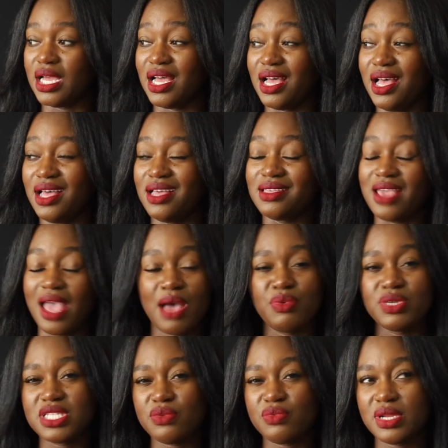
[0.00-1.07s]
I
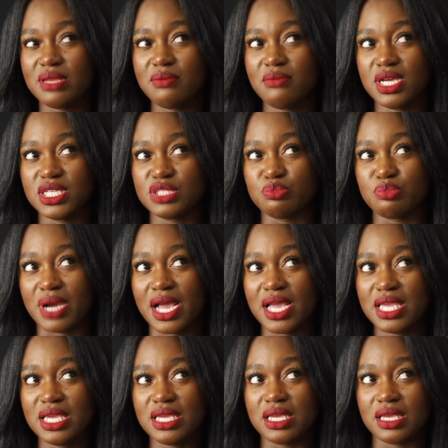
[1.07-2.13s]
wasn't really much
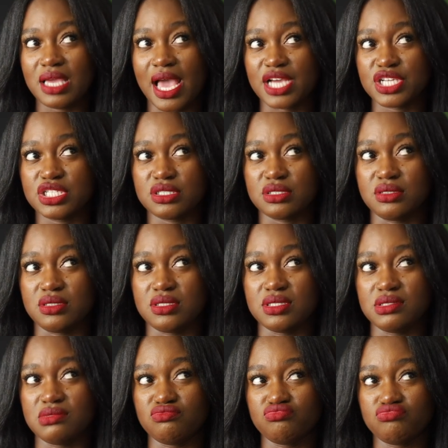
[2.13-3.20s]
buying,
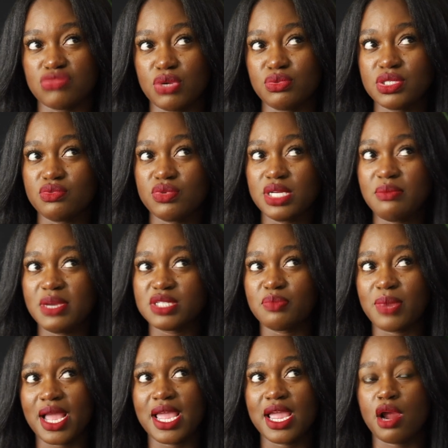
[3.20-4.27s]
actually. I wasn't really much
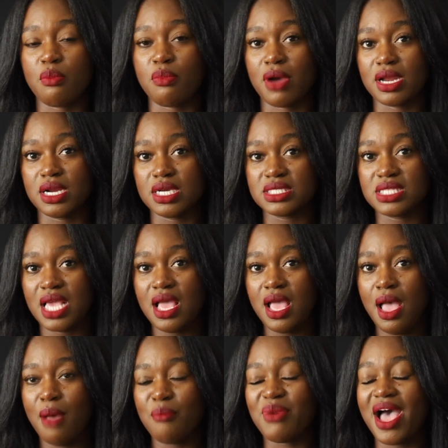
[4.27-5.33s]
buying hair products,
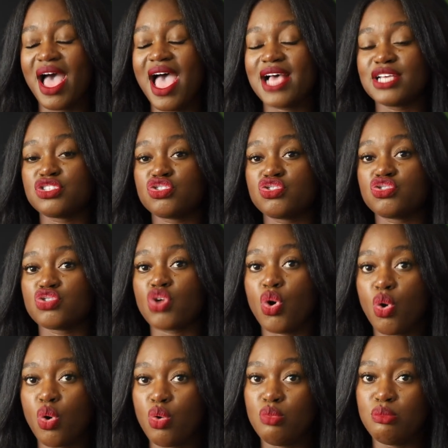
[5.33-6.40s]
but I had
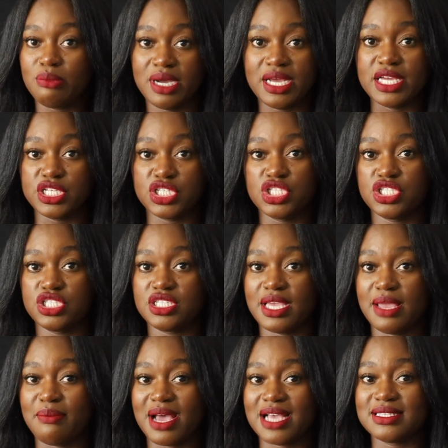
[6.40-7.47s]
so much
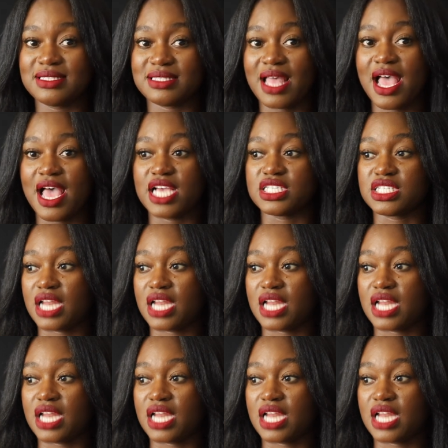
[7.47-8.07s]
in my stash.